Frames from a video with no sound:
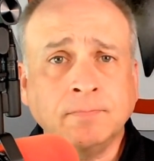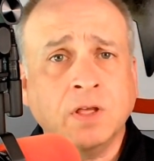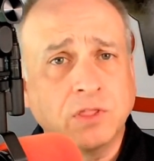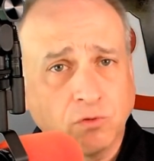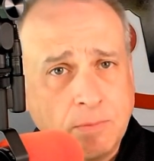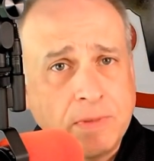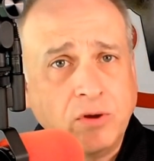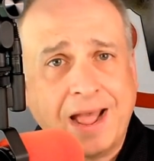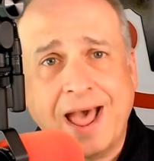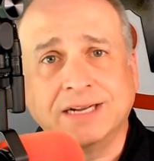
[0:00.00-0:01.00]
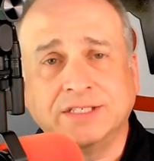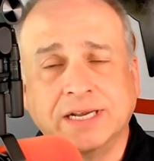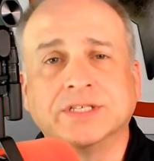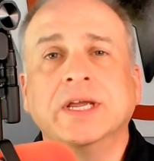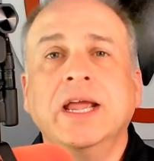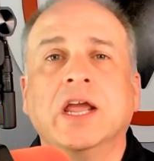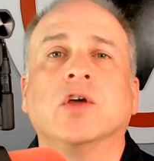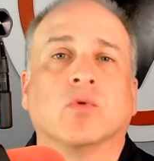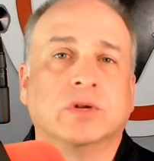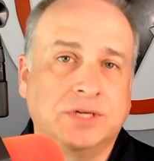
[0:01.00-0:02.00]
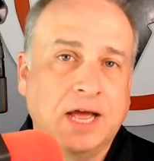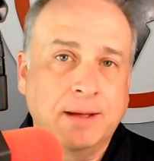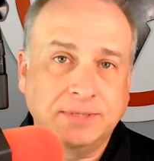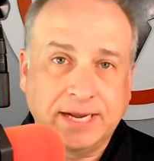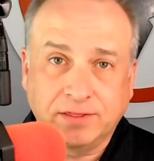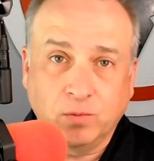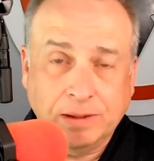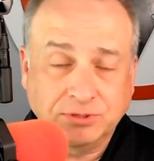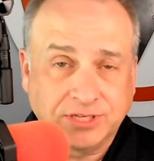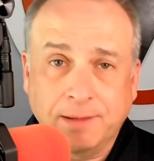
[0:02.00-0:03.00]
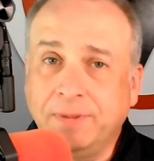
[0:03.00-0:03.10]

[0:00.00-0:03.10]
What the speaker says: the remote access in order to update the website.